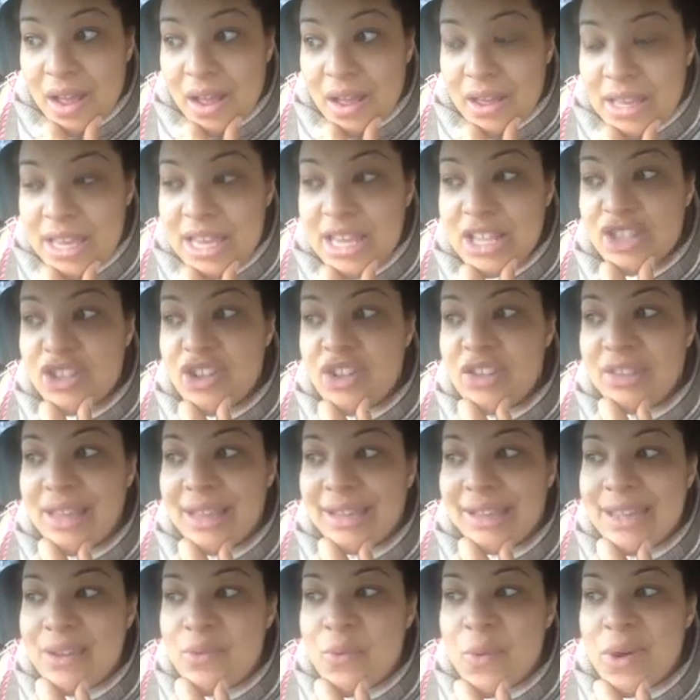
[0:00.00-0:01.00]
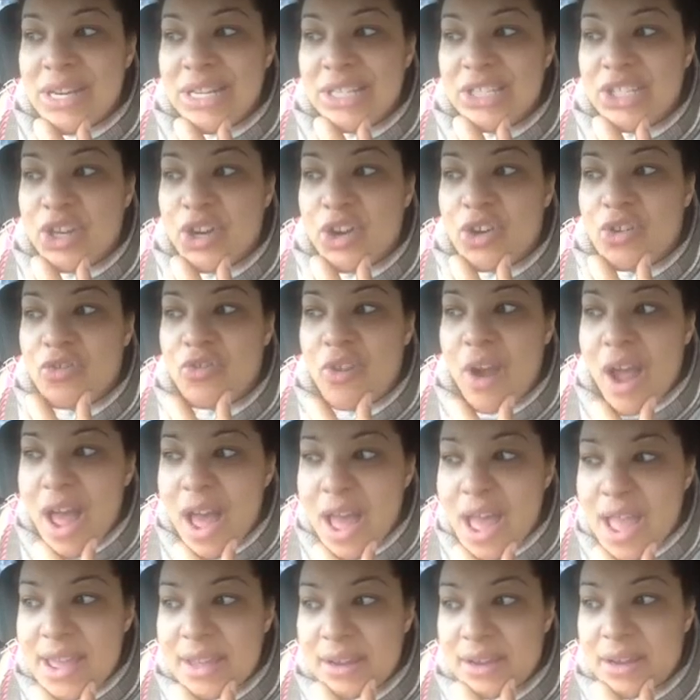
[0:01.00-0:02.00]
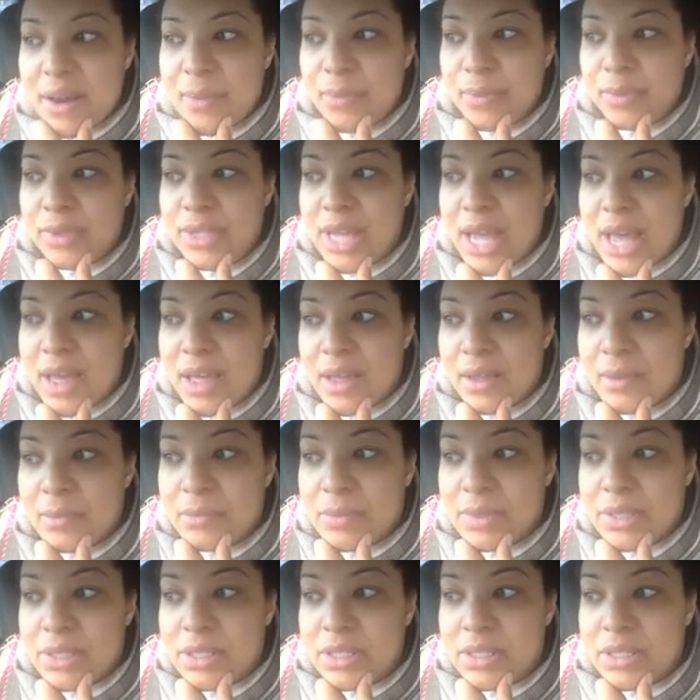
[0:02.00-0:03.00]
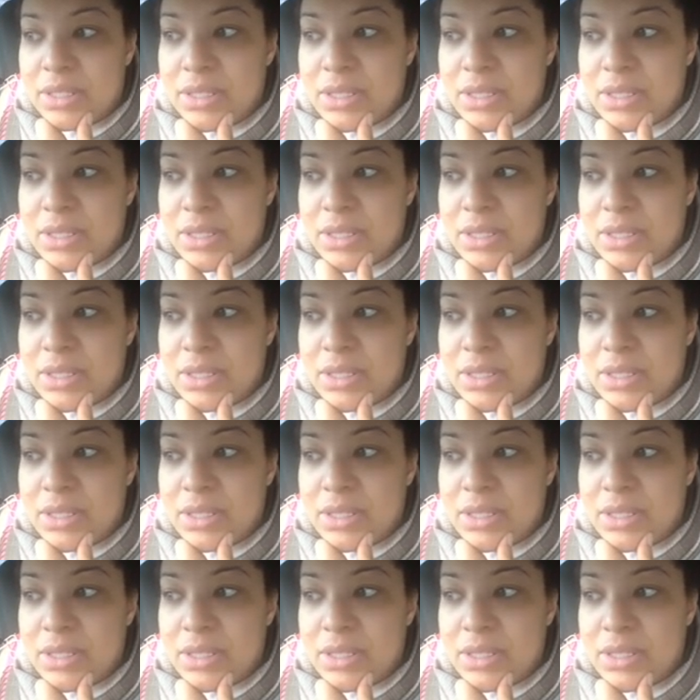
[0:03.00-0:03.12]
He looked like he wanted to cry a couple times.